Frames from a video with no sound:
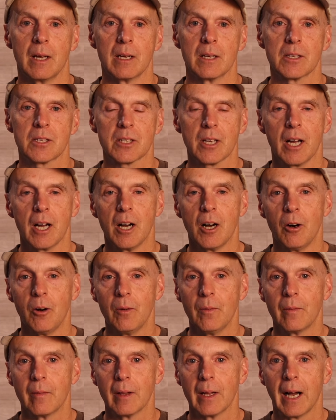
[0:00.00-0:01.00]

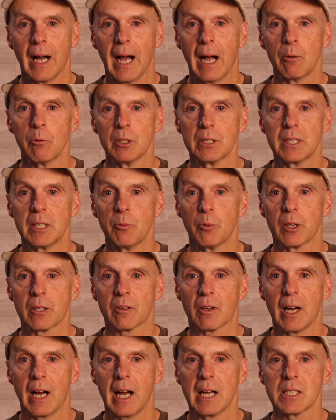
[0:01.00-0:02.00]
So, I will
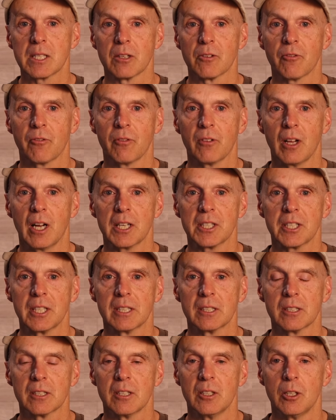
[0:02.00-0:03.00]
dewinterize and flush
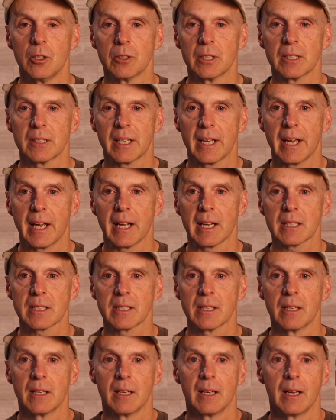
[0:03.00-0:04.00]
into the holding
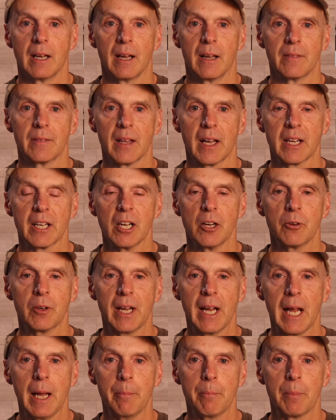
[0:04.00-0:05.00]
tanks, then go
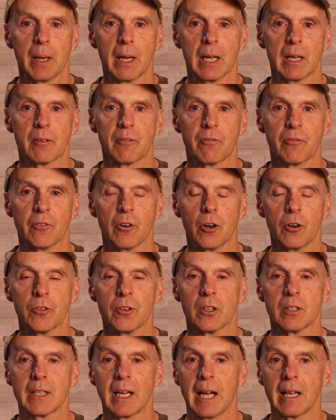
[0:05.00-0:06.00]
camping and
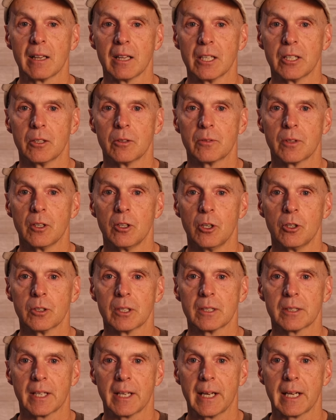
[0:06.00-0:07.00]
further dilute the
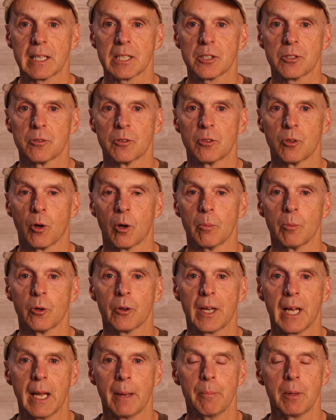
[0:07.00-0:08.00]
holding tanks through normal
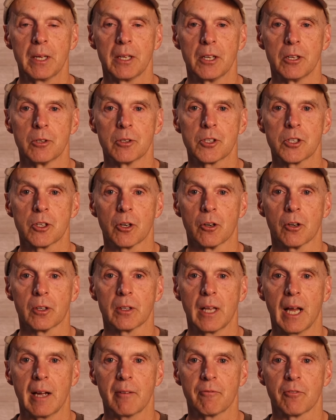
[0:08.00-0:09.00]
camping use
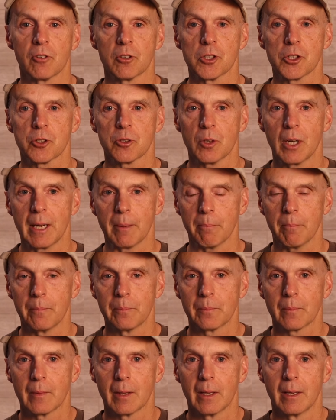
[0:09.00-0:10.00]
during that first trip.
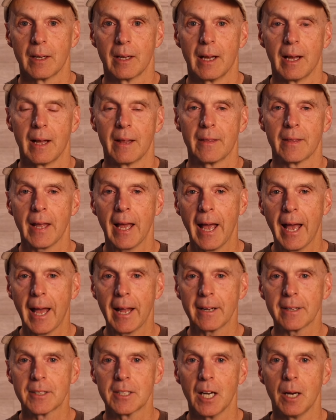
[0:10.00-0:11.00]

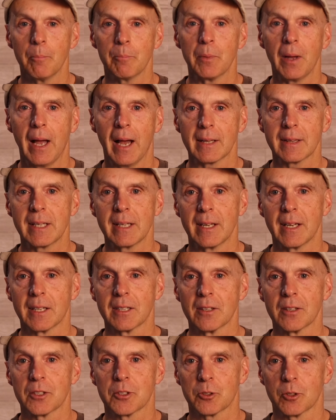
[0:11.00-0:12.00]
Then dump at the
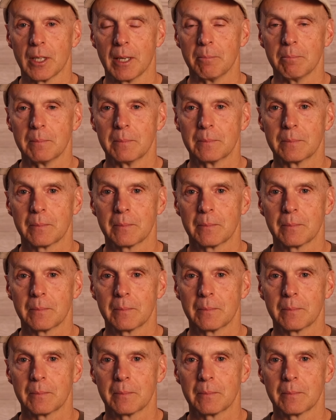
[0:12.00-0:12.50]
end of the trip.